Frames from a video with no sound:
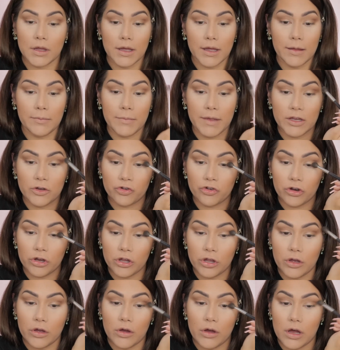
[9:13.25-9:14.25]
And make sure
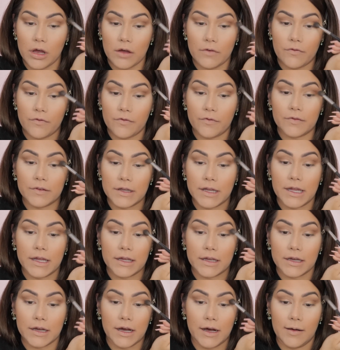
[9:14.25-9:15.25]
you
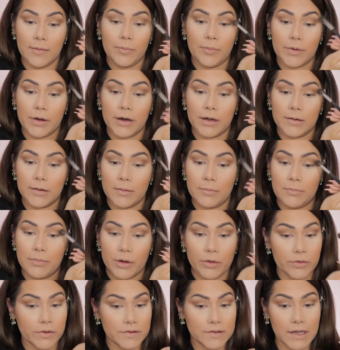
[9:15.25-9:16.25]
flick up on
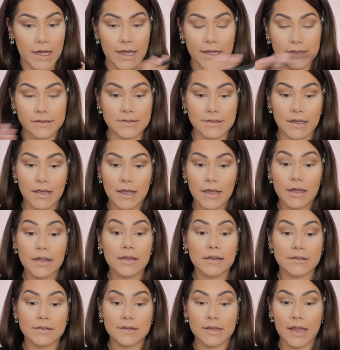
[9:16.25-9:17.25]
both sides,
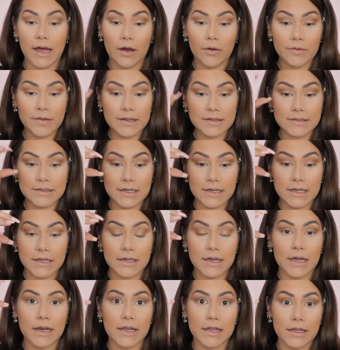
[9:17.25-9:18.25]
because now that's going to
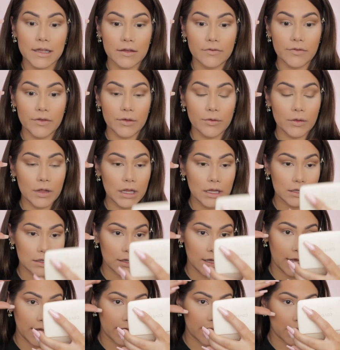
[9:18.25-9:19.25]
kind of give you
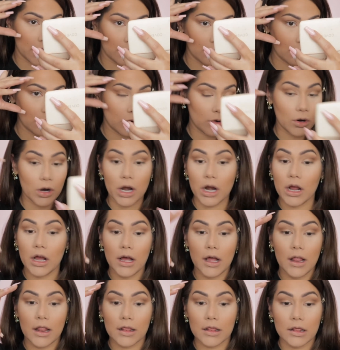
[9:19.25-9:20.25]
like a more
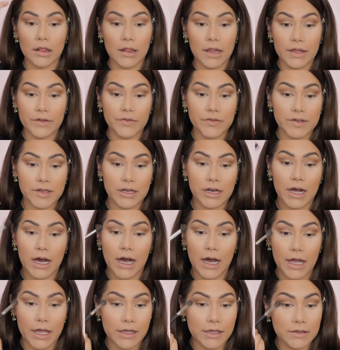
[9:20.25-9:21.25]
lifted
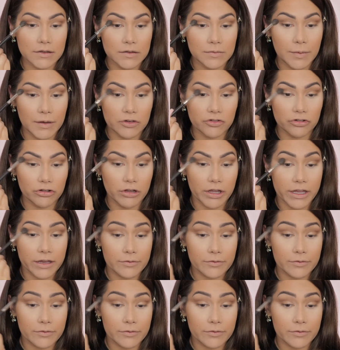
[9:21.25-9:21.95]
eye, especially